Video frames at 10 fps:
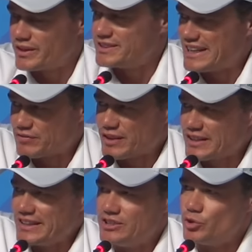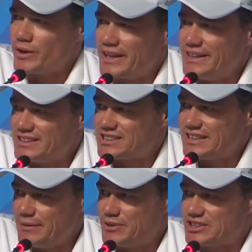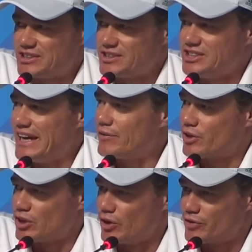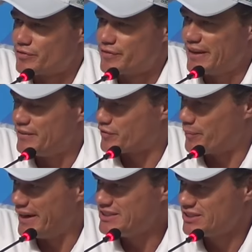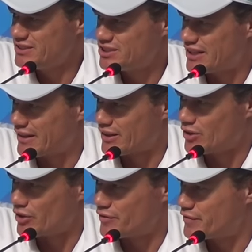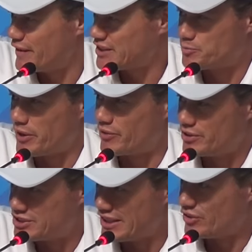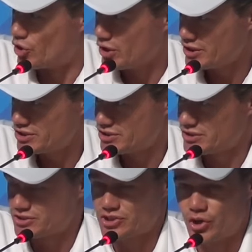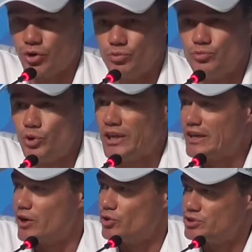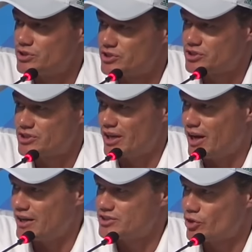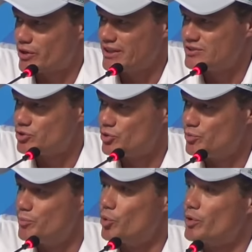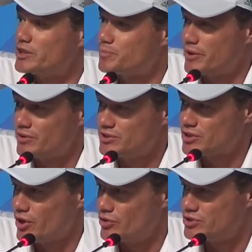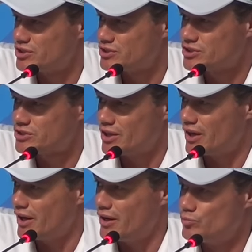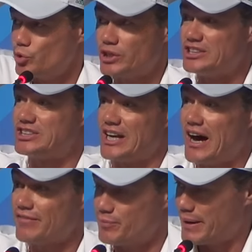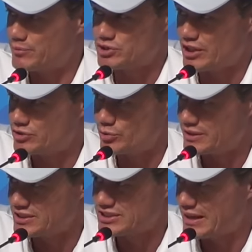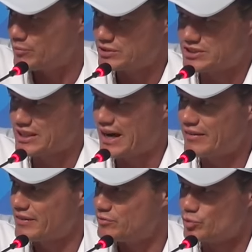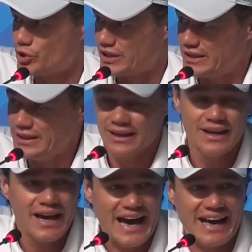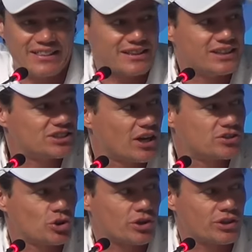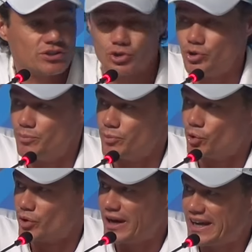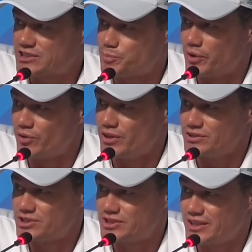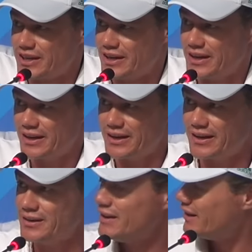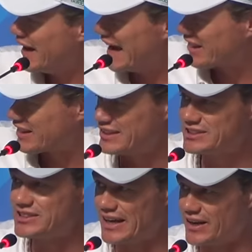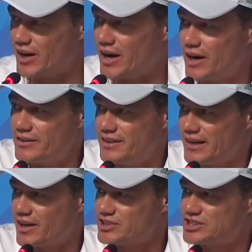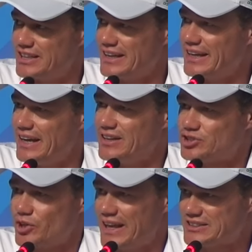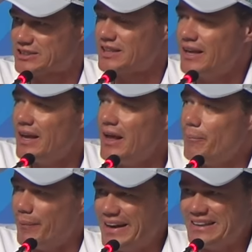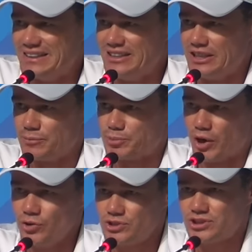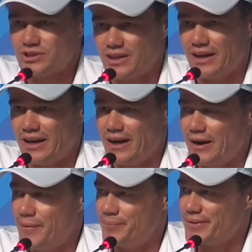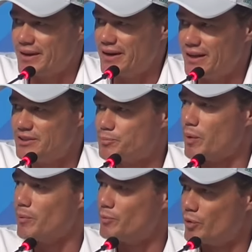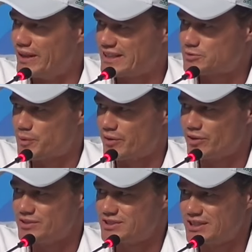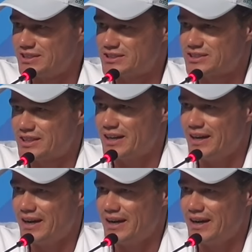we're definitely doing in this team is sharing a lot of information, sharing a lot of experience and knowledge. So rookie coaches are talking to more experienced coaches. Rookie staff members are doing the same with staff, and rookie athletes are talking to the more experienced athletes that are sitting here. So that's mainly the approach. The problem with experience is